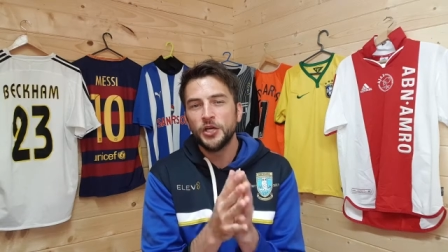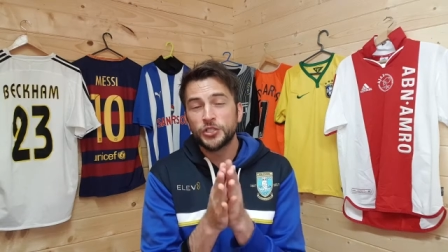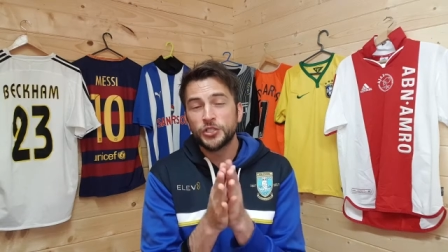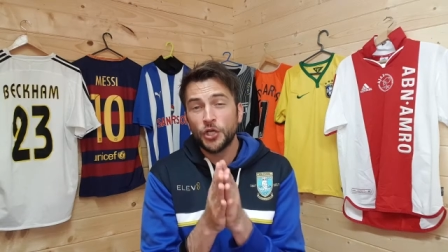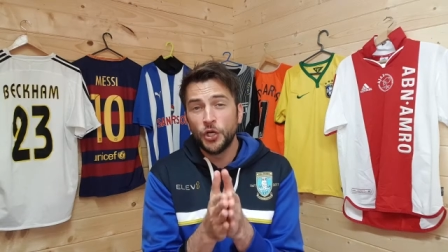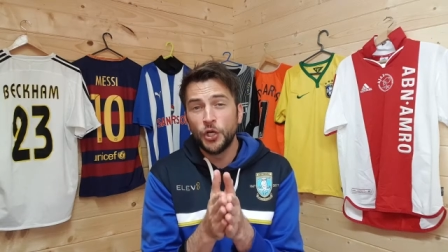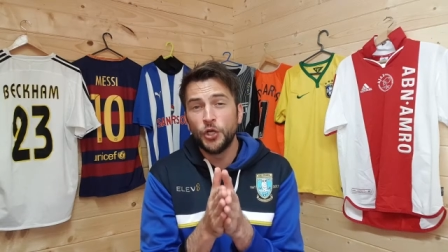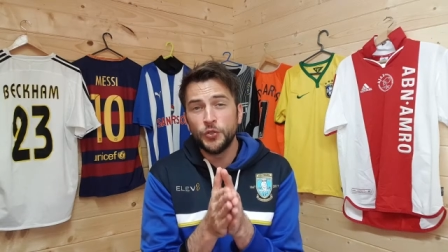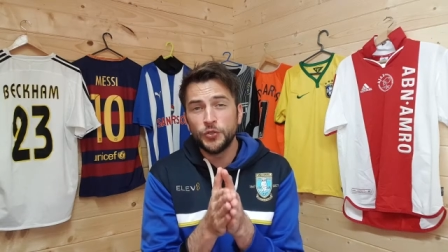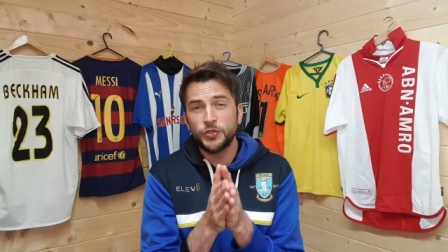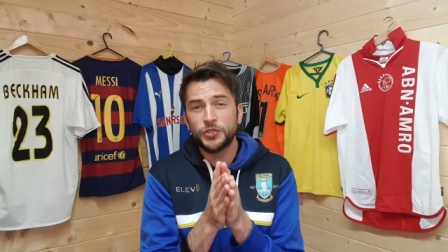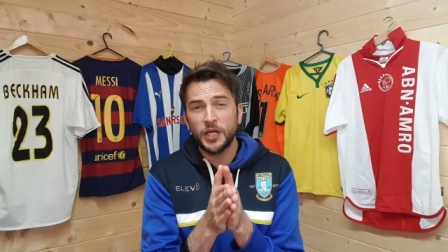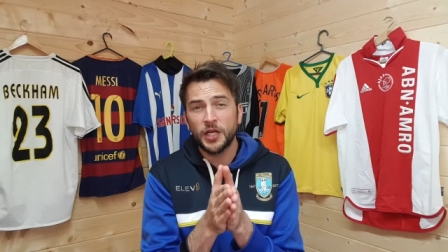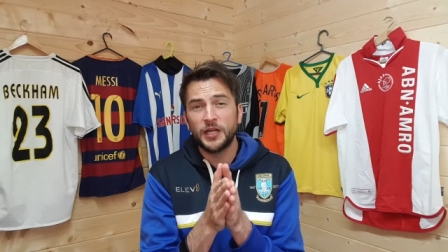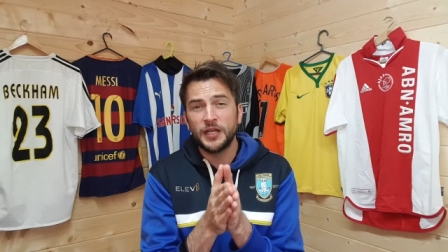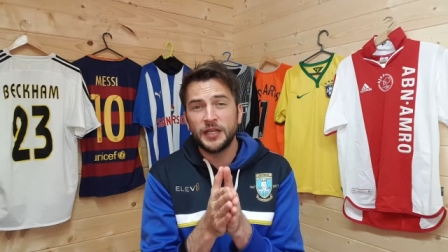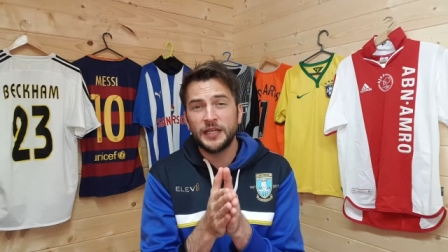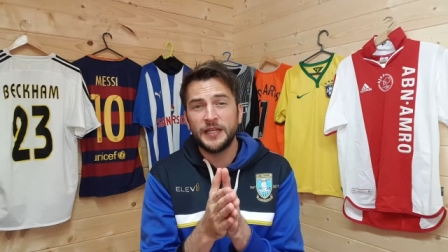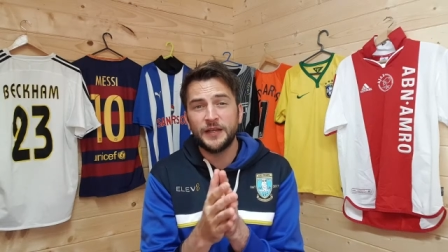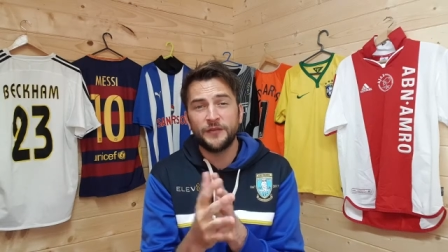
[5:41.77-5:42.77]
So who's going
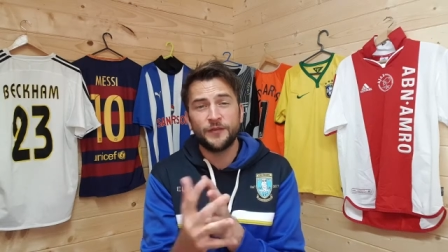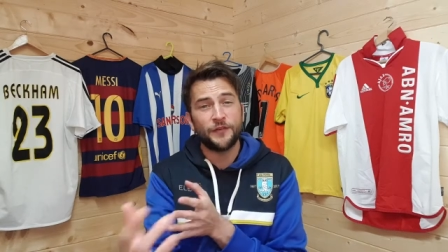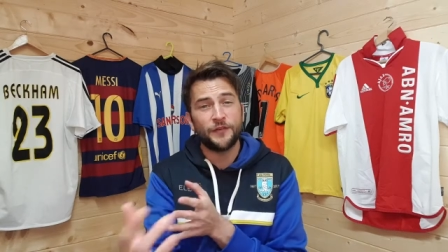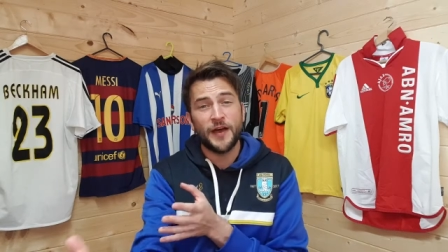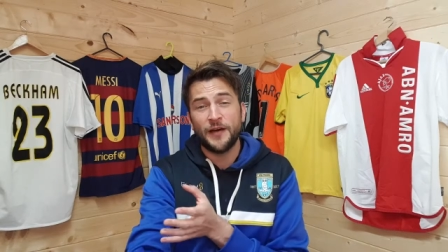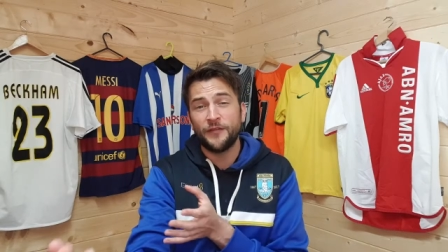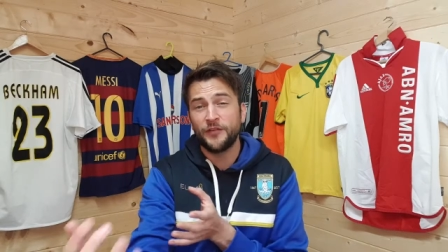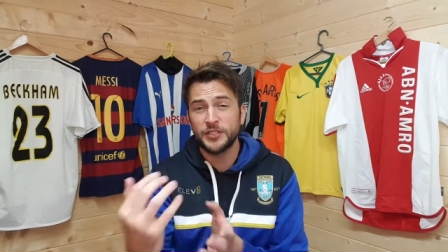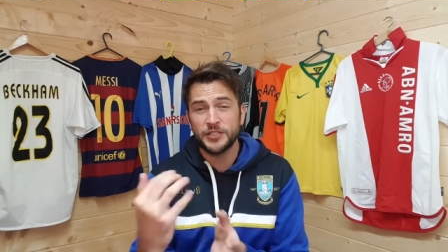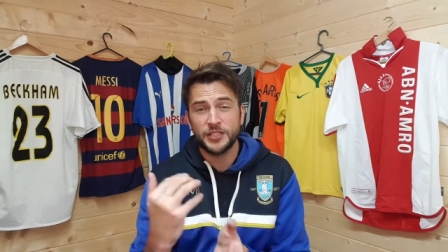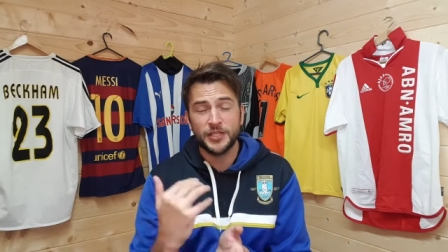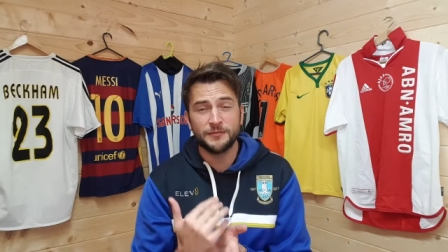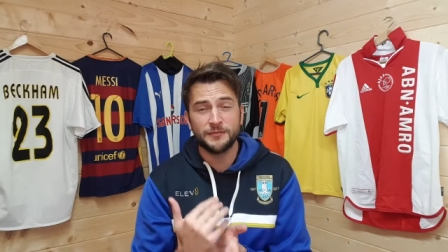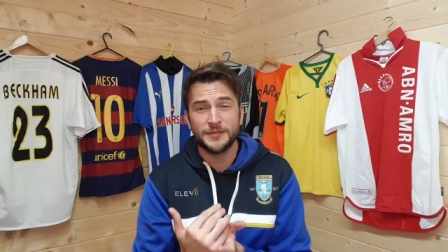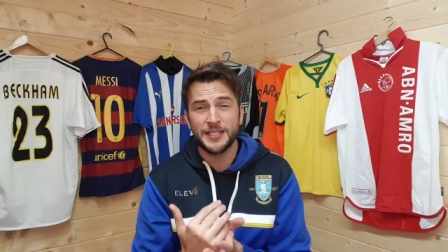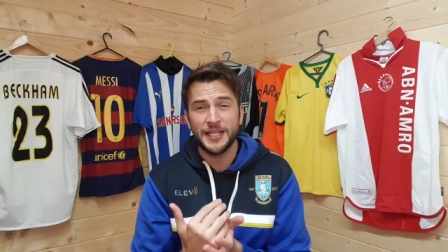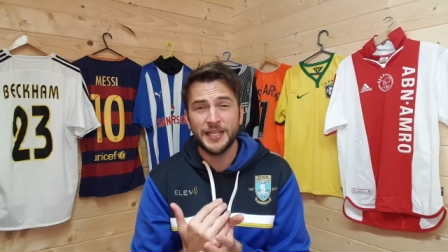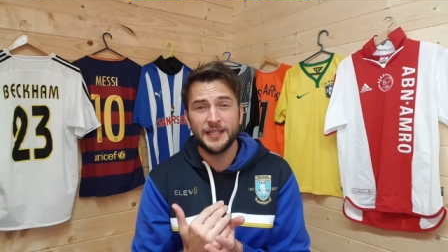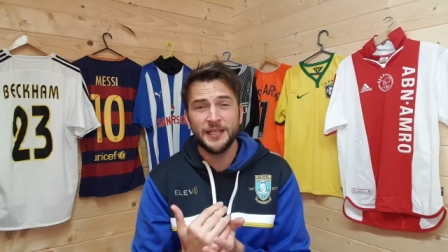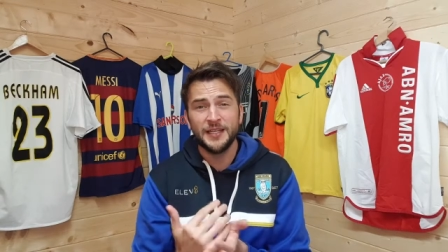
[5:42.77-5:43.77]
to leave if Havertz
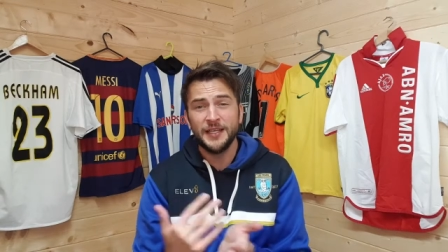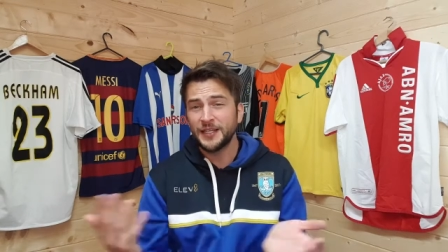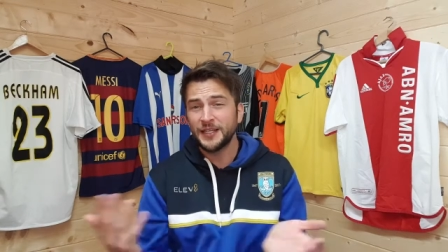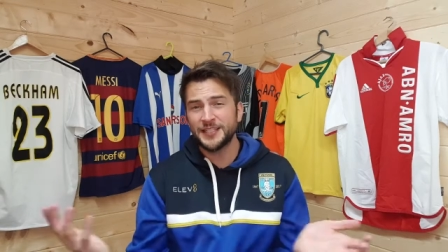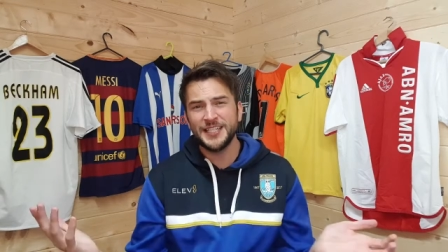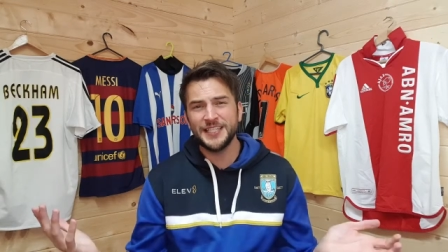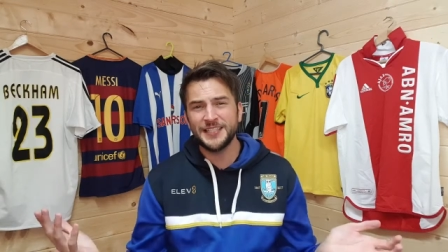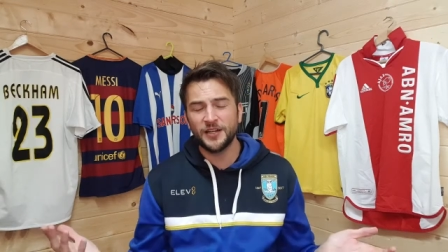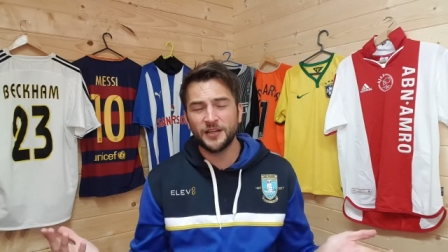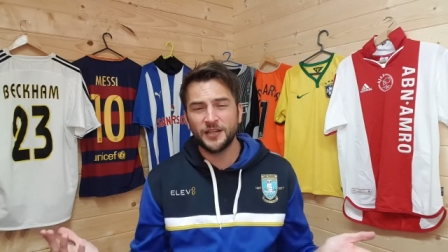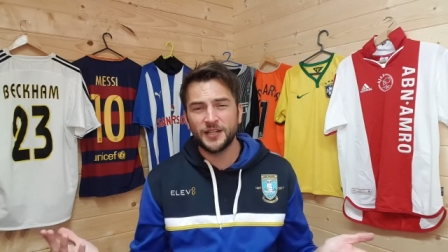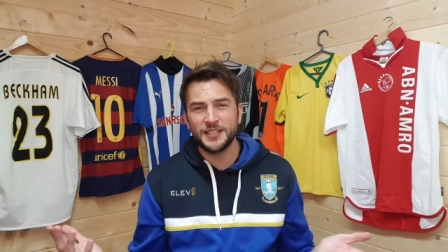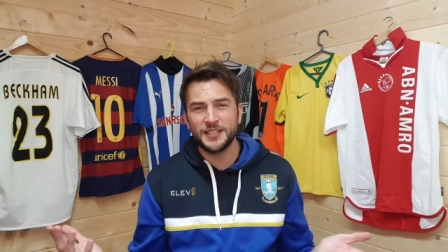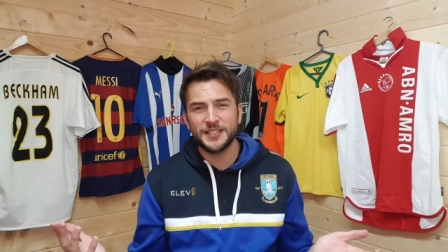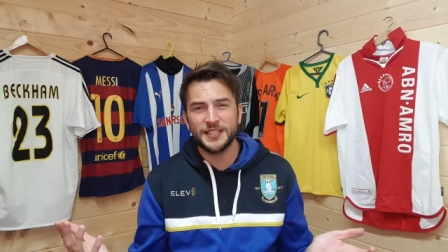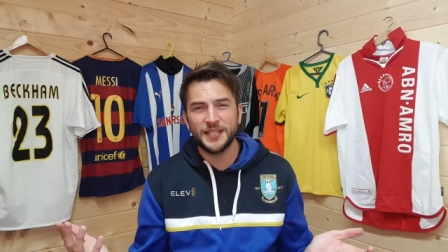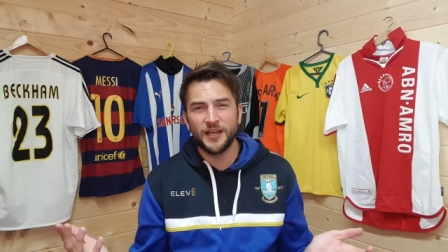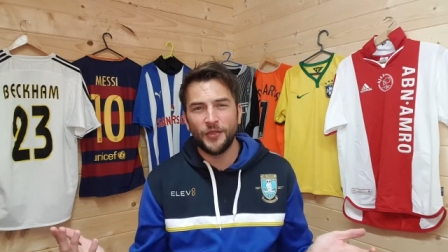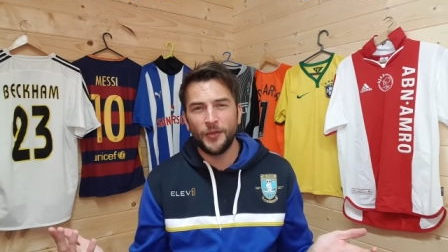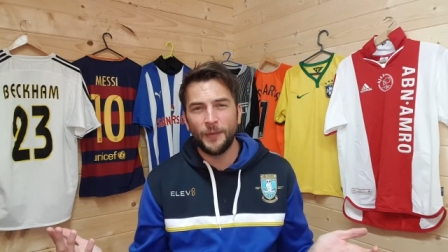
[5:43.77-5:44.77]
comes in? Because he's not going to
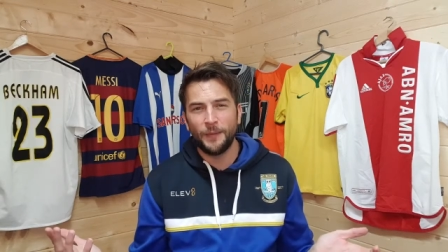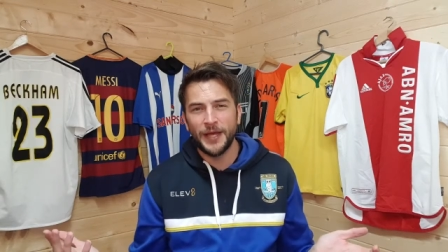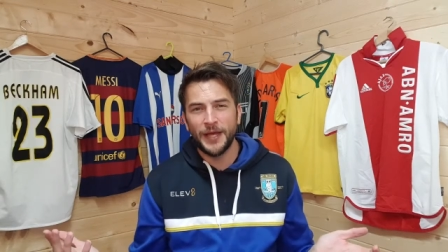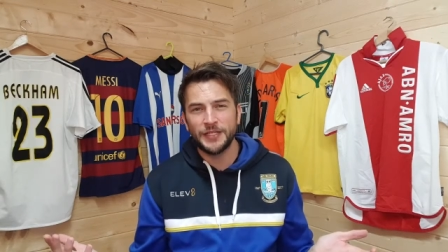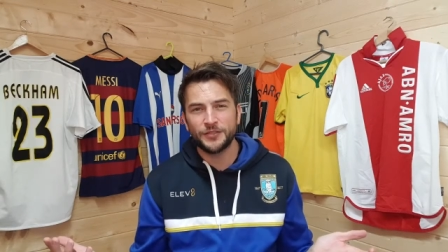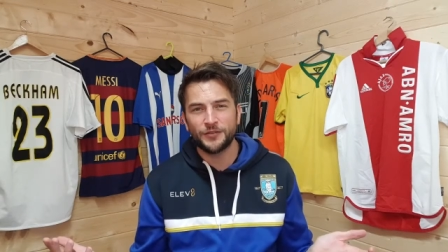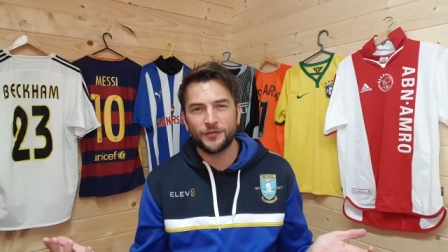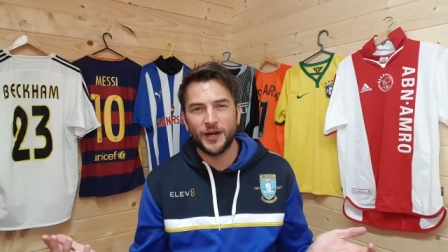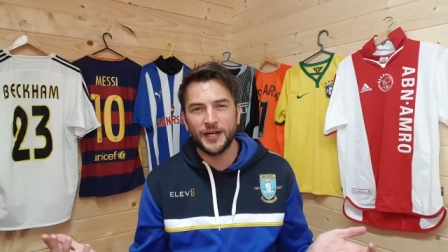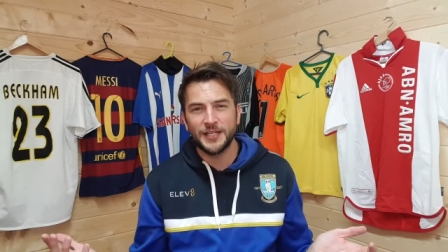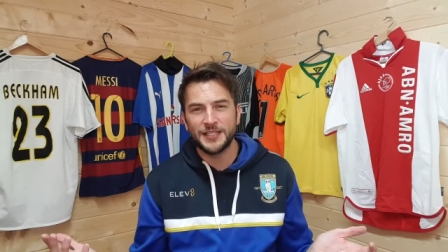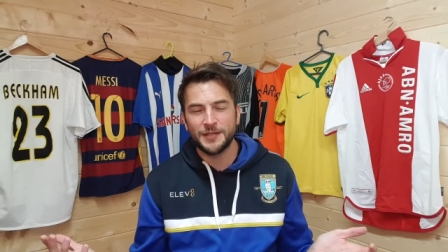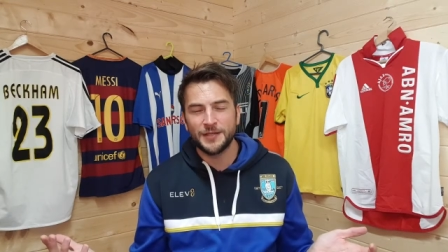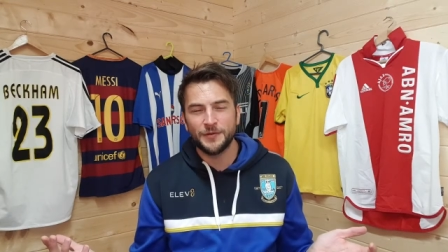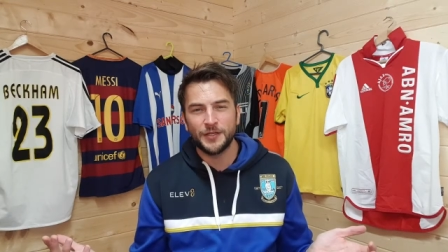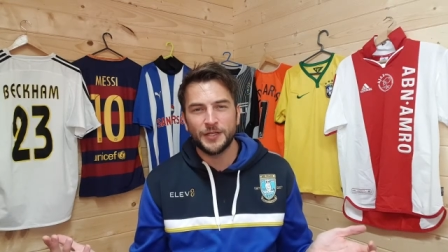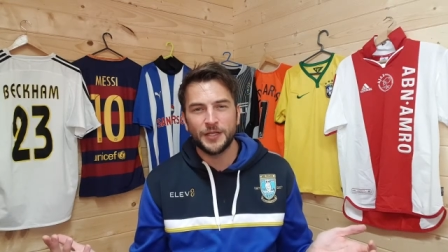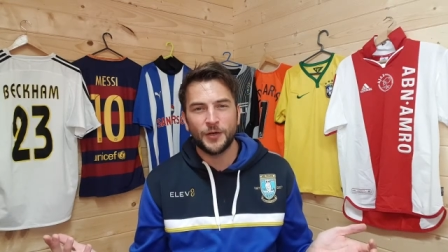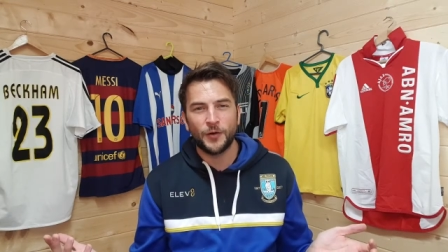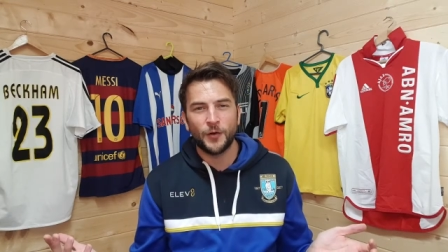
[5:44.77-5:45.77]
sit on the bench for 80
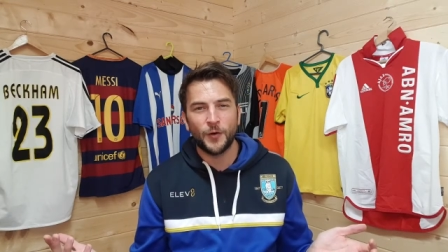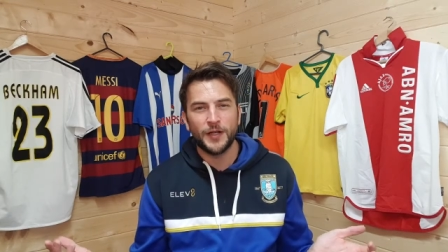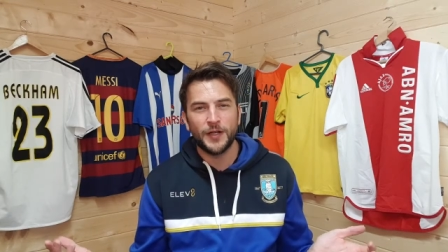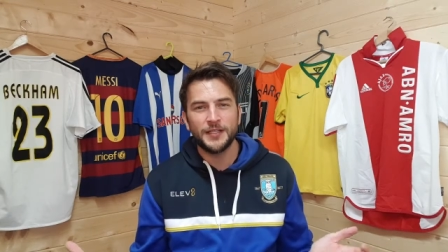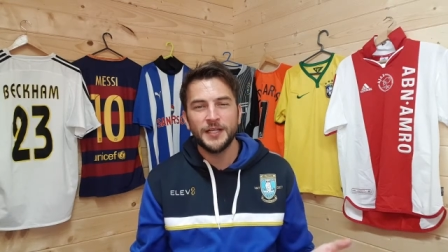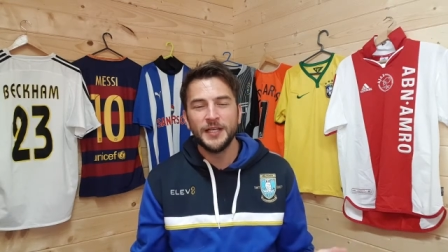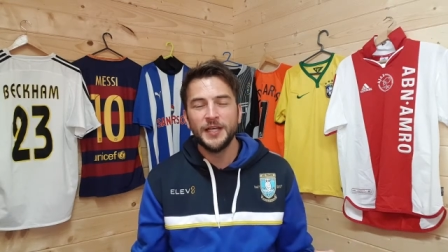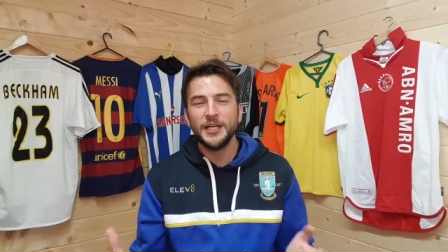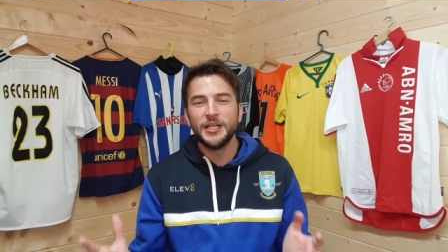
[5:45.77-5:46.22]
million quid.